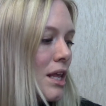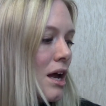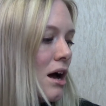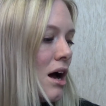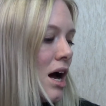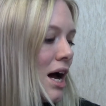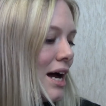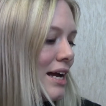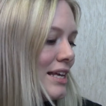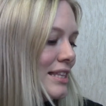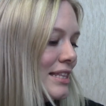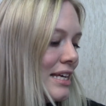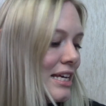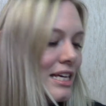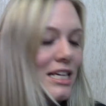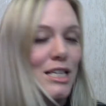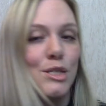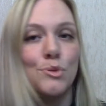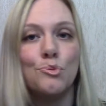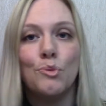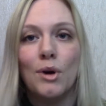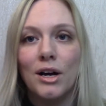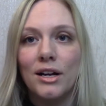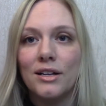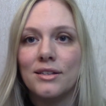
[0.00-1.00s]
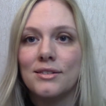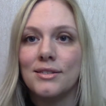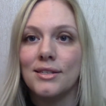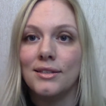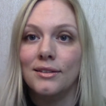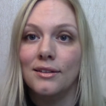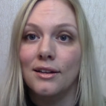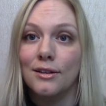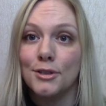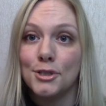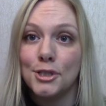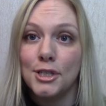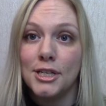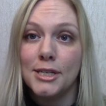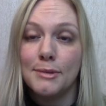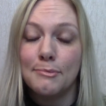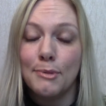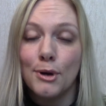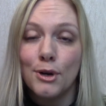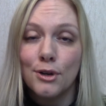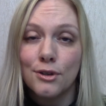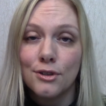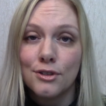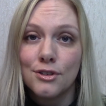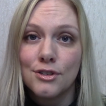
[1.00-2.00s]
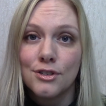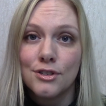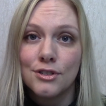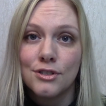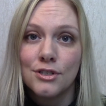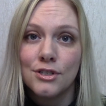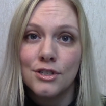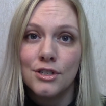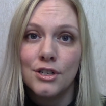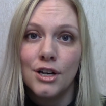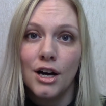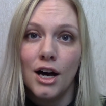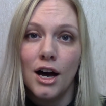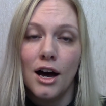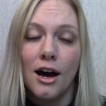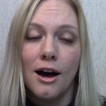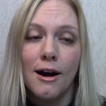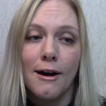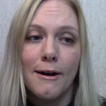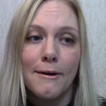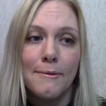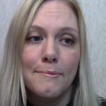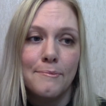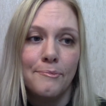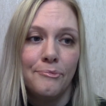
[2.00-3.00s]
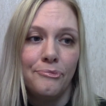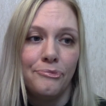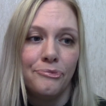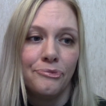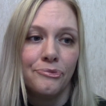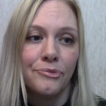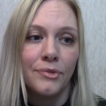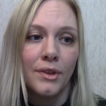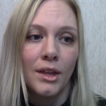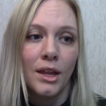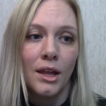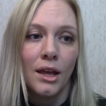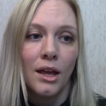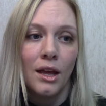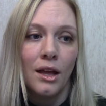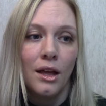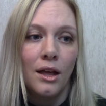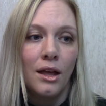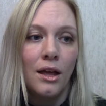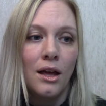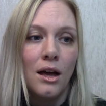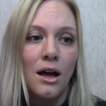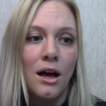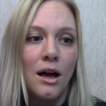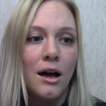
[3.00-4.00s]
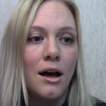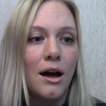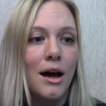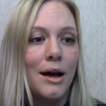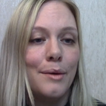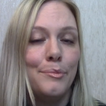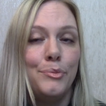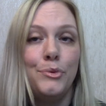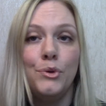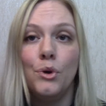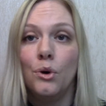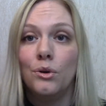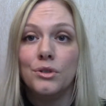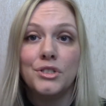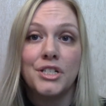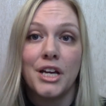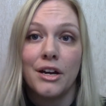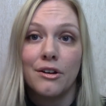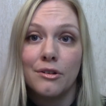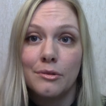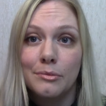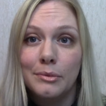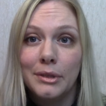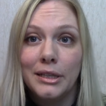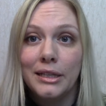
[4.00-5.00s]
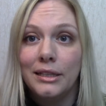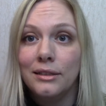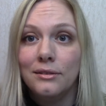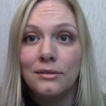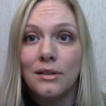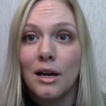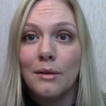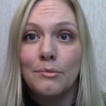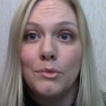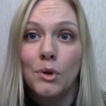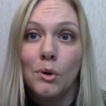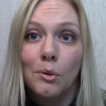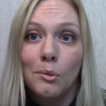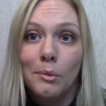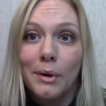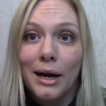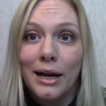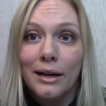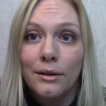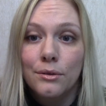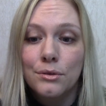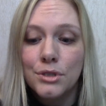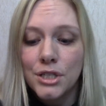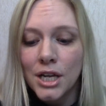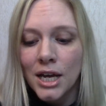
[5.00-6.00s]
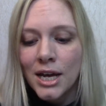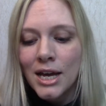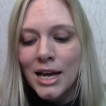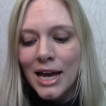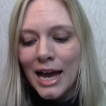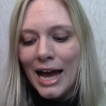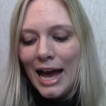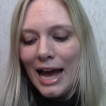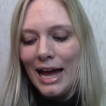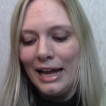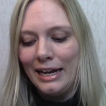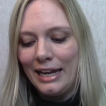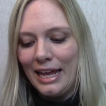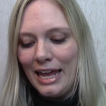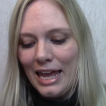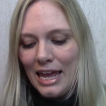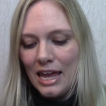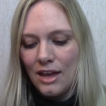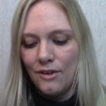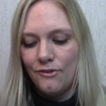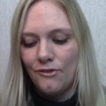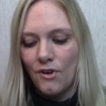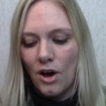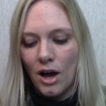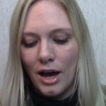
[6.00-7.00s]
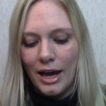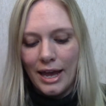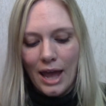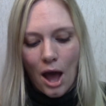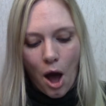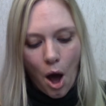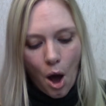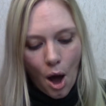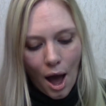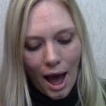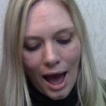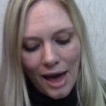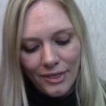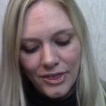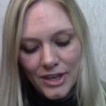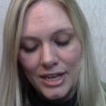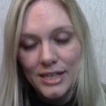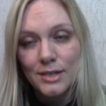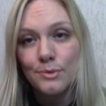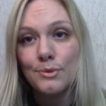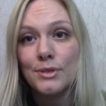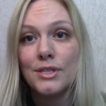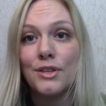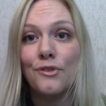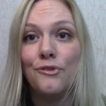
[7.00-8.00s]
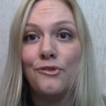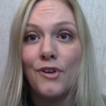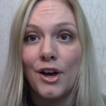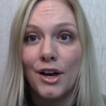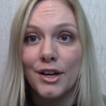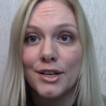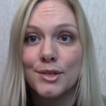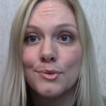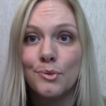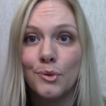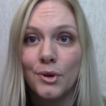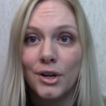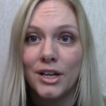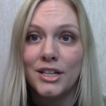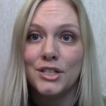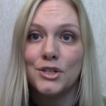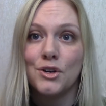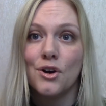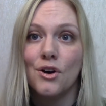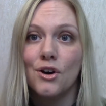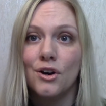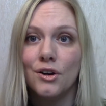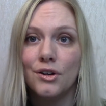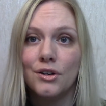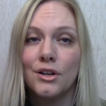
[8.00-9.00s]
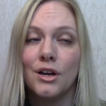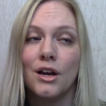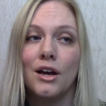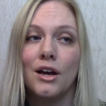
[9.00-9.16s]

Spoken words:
I think it's worse than last year's box. I'm not wowed. And if this was the first one I'd got,